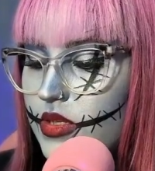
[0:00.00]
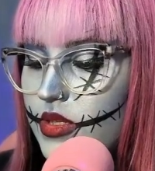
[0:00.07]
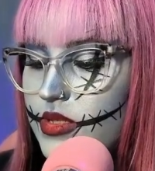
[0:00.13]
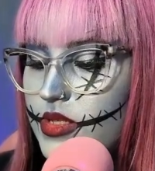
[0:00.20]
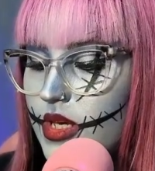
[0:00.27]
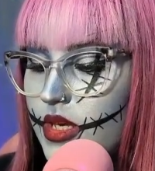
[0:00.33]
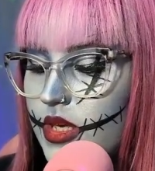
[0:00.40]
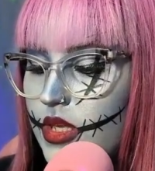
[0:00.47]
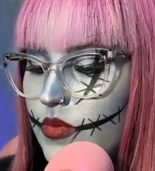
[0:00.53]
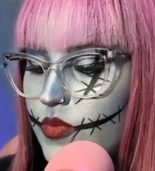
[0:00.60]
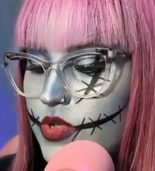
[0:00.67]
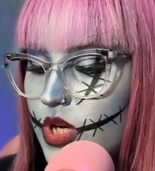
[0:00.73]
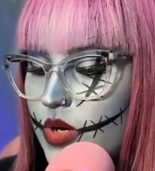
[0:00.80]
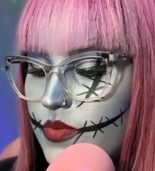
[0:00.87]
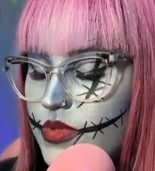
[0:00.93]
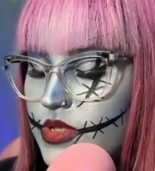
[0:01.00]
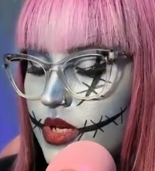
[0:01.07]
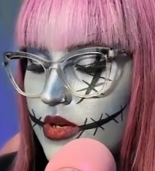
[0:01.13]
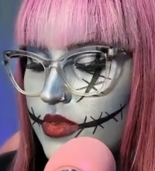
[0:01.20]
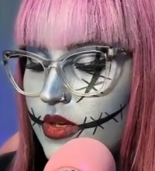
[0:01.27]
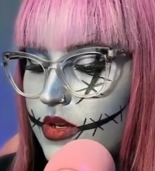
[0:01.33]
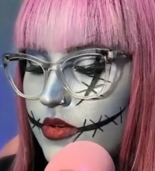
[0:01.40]
The second, which I was
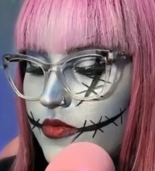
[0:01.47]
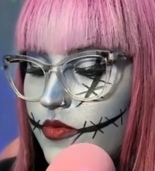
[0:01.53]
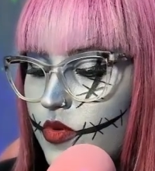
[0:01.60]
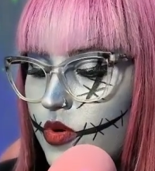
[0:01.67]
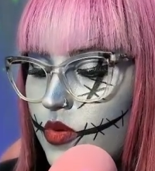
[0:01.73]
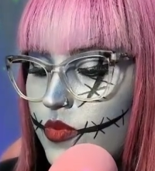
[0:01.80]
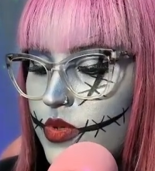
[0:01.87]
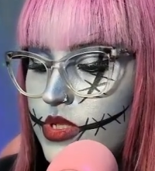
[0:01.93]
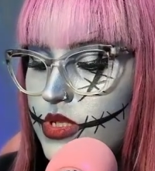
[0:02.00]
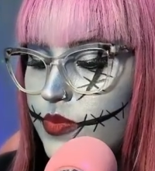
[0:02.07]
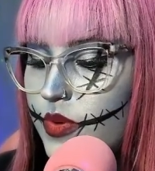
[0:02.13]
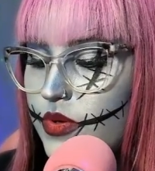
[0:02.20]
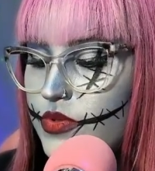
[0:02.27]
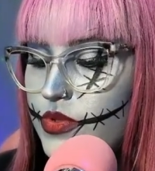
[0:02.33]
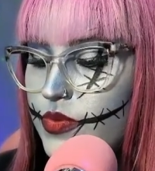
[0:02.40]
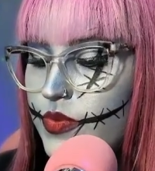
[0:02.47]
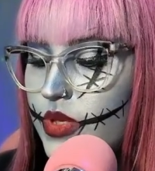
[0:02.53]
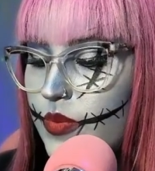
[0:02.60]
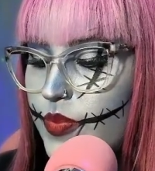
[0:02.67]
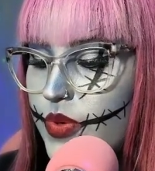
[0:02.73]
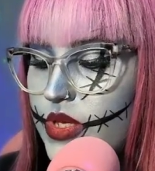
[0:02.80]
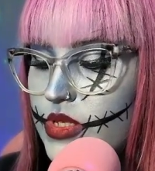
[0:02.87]
not there for, was supposedly
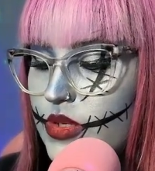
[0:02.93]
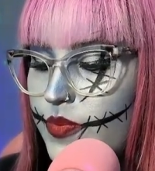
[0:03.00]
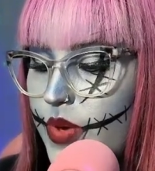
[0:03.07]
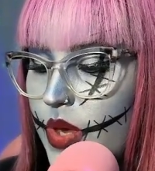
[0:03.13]
a piece of